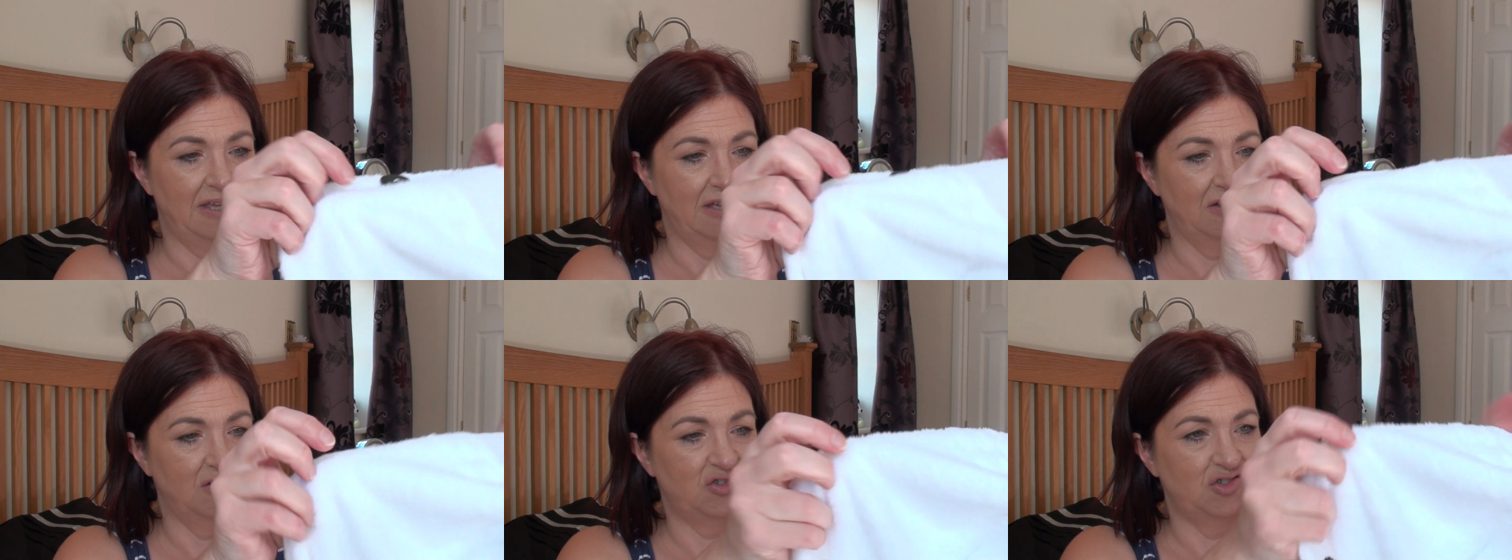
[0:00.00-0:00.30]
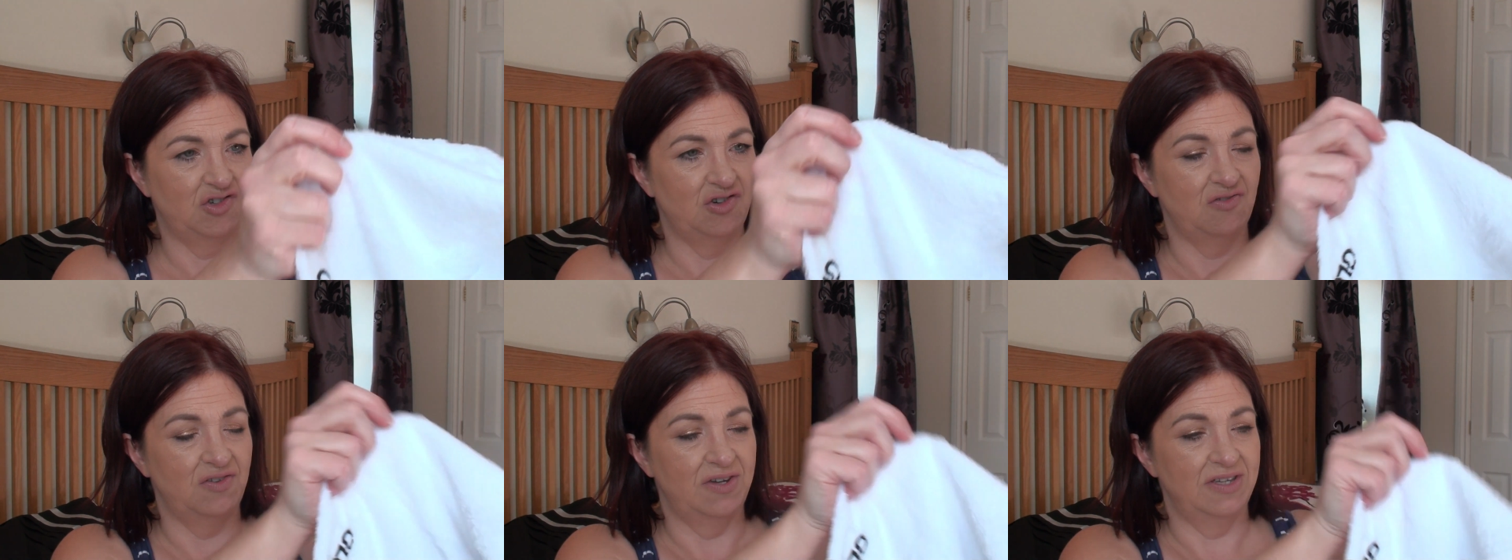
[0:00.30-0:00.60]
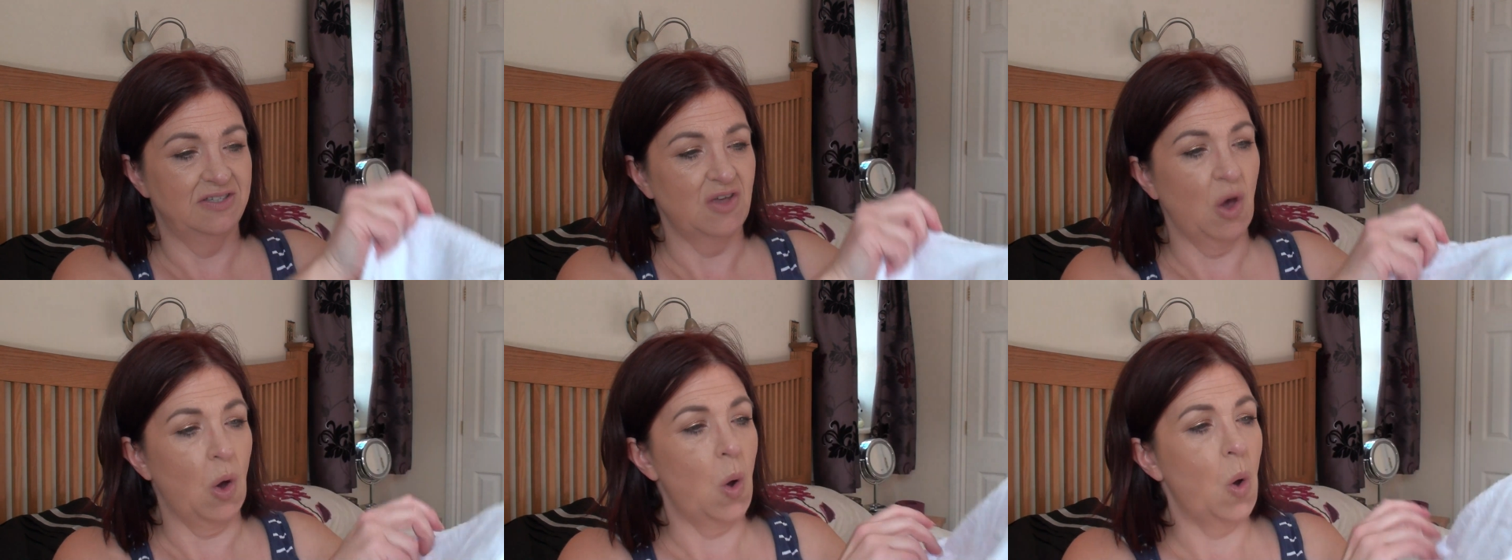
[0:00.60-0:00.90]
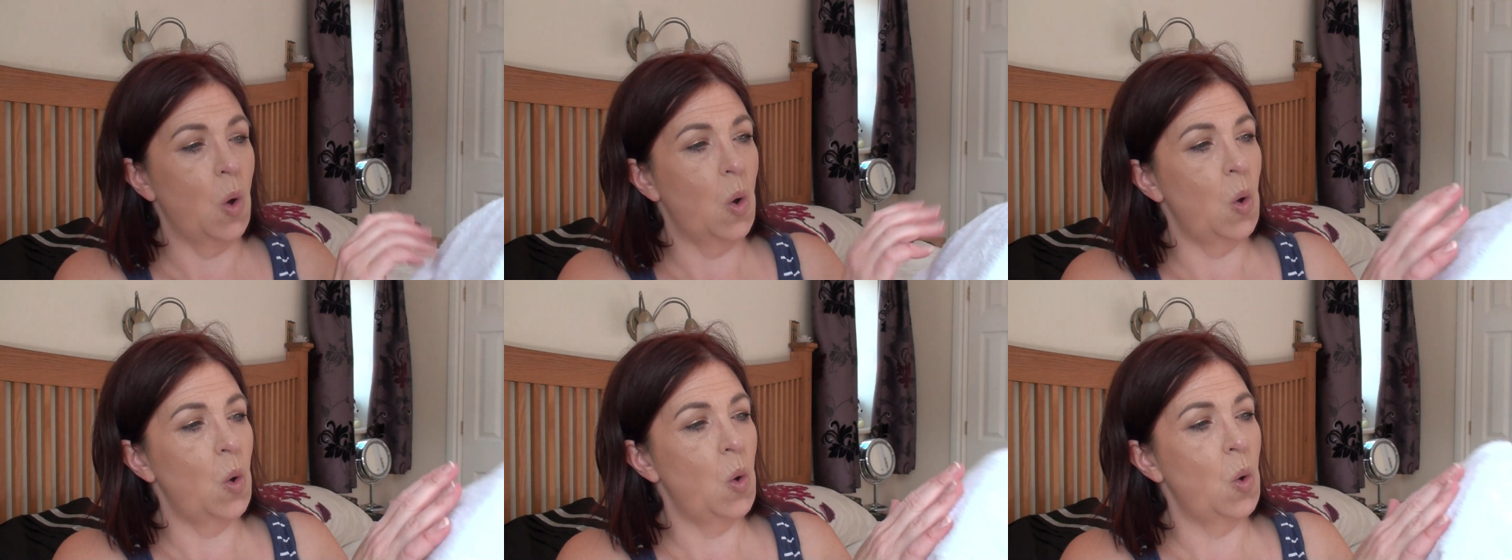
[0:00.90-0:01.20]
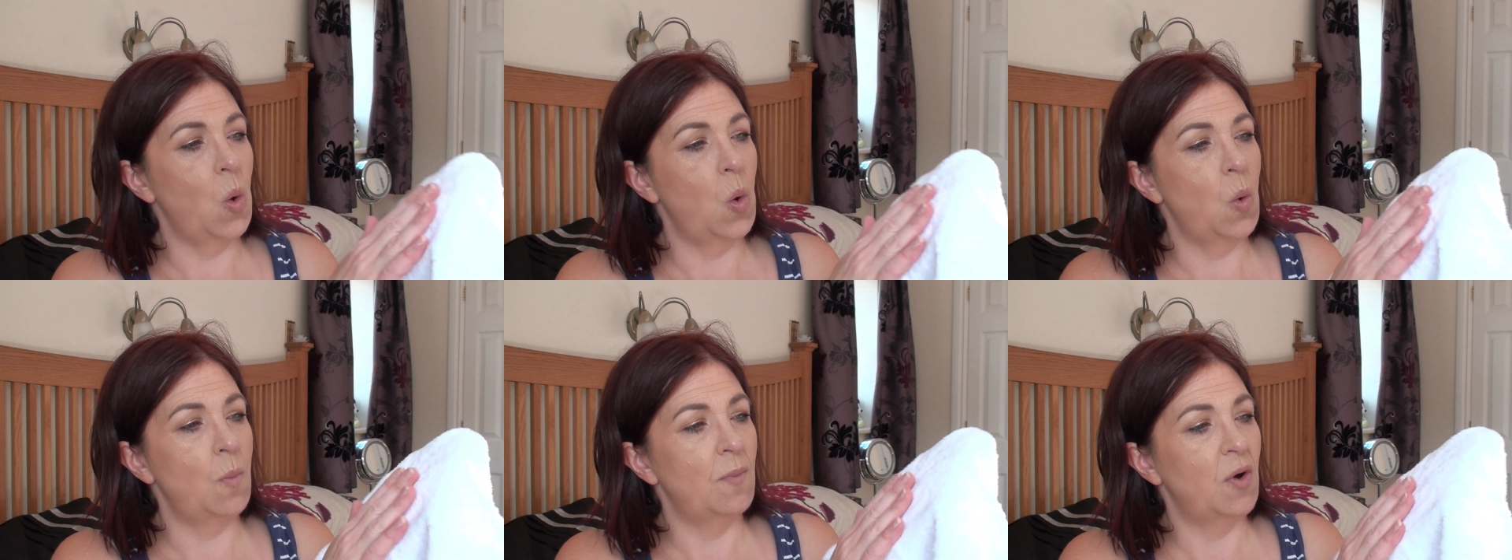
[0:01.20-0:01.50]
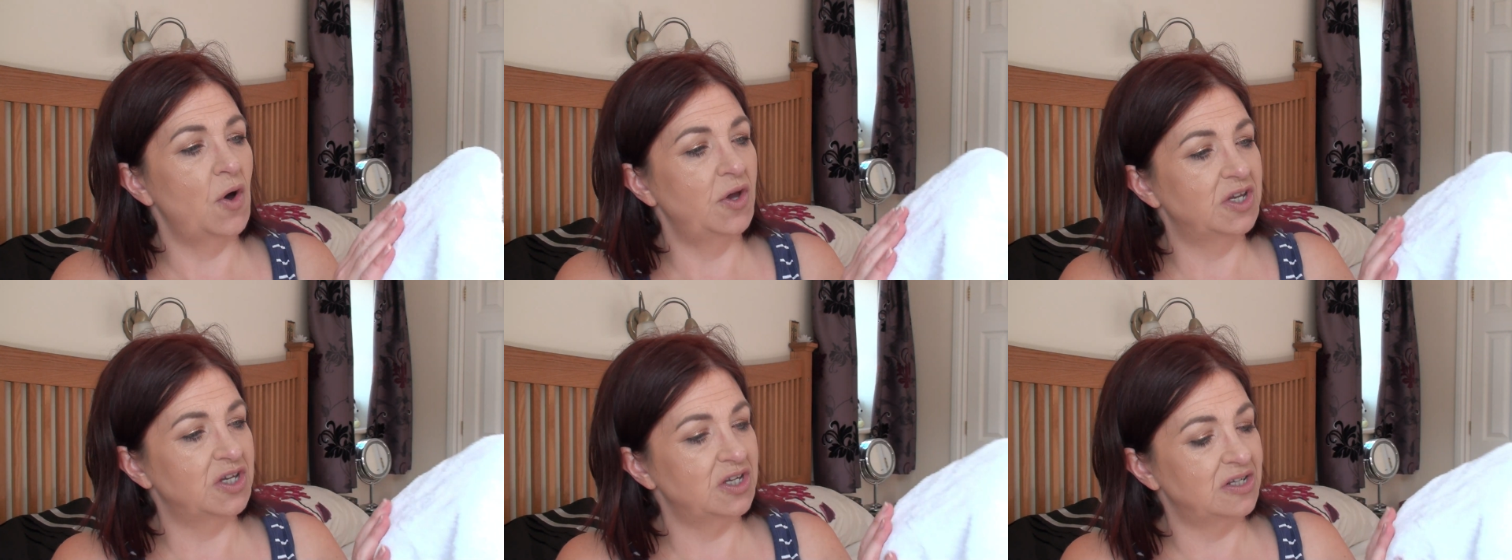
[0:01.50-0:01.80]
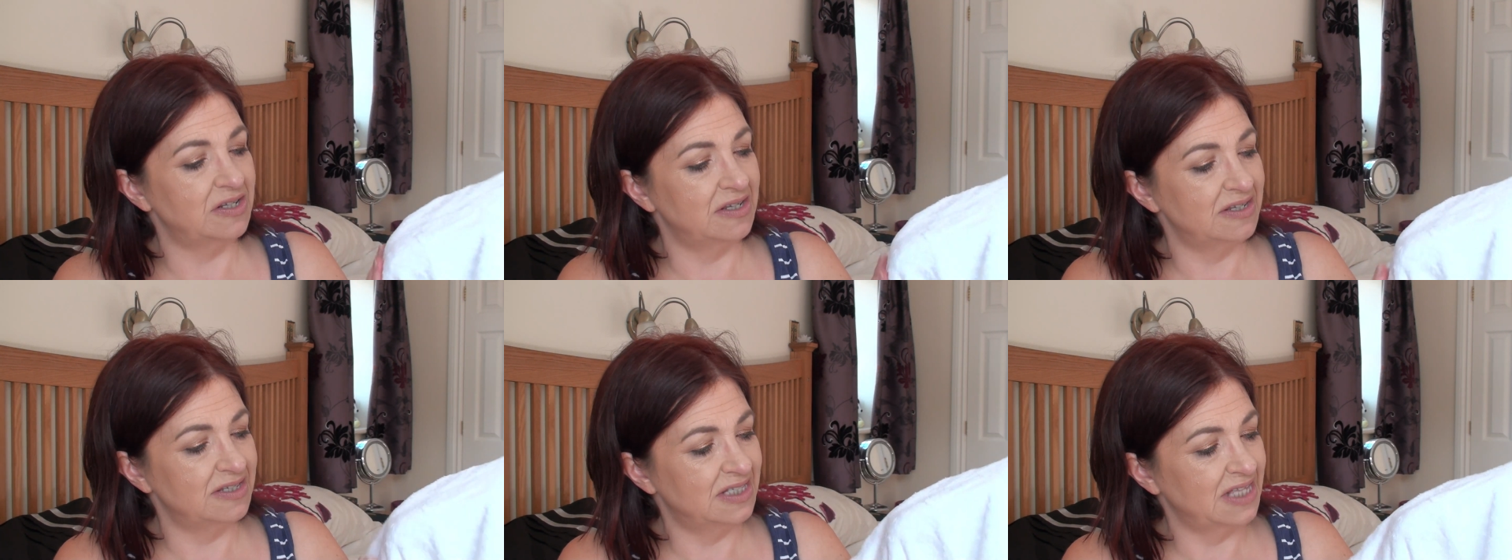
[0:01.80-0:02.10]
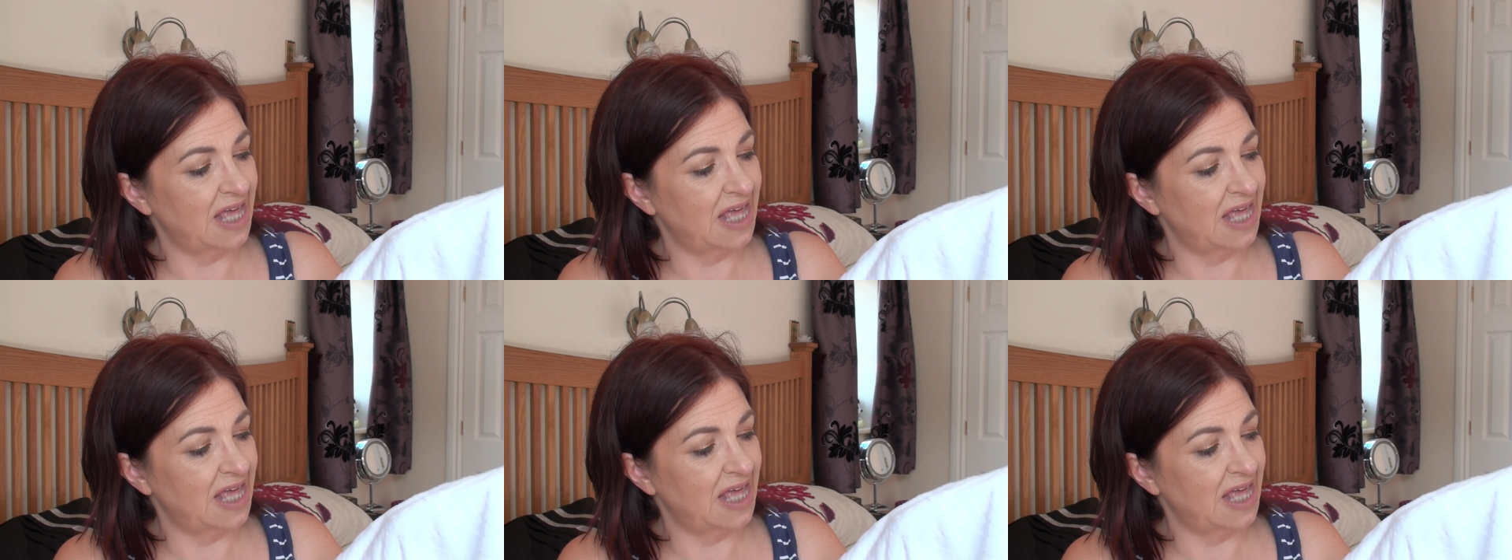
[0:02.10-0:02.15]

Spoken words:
luxurious. Oh my goodness,